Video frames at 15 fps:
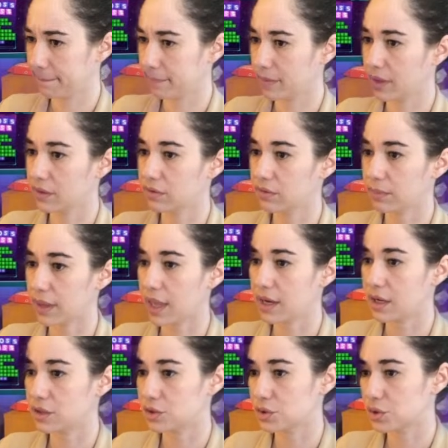
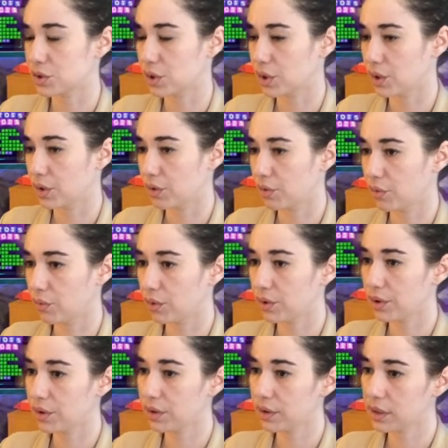Spanish
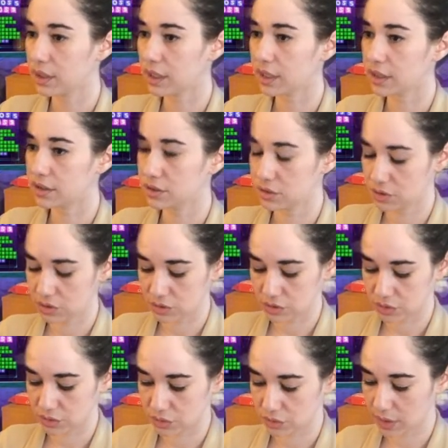word
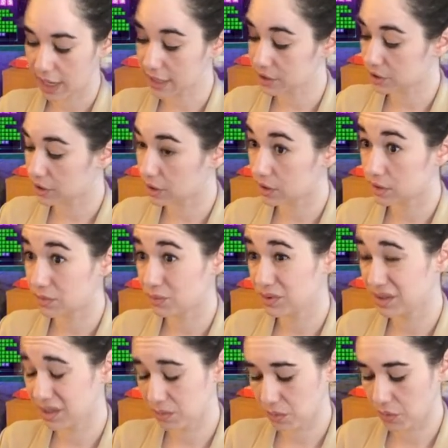into, actually it's
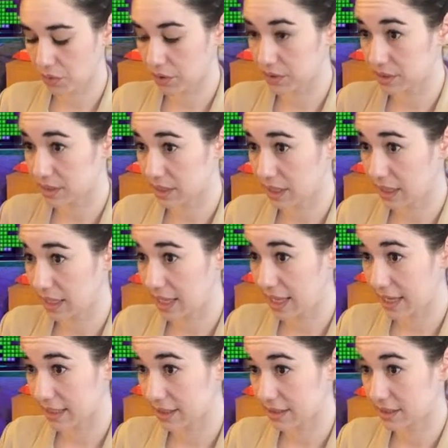really more
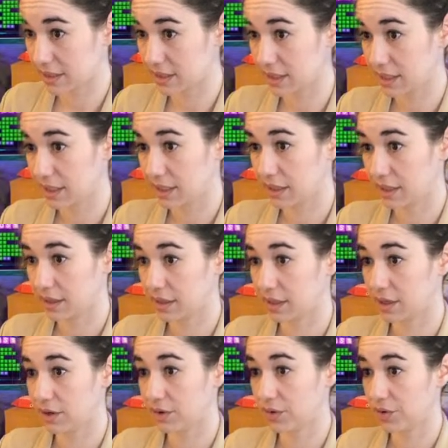select the
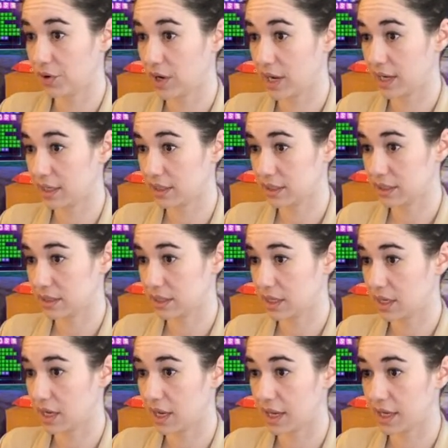correct
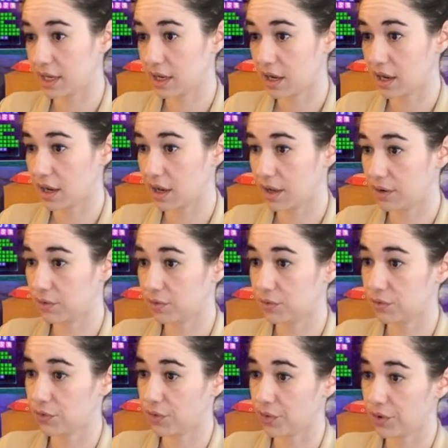icon
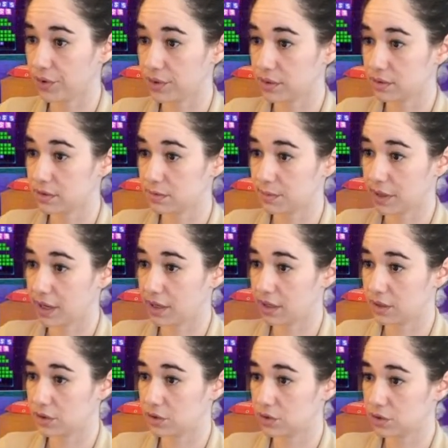for the
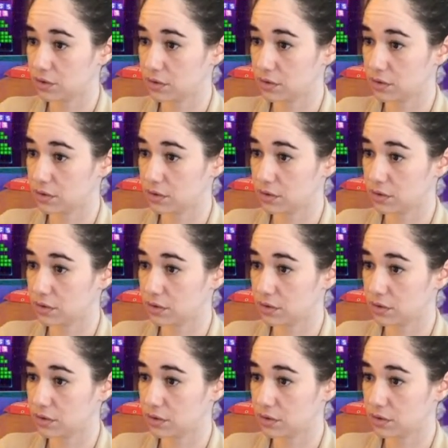Spanish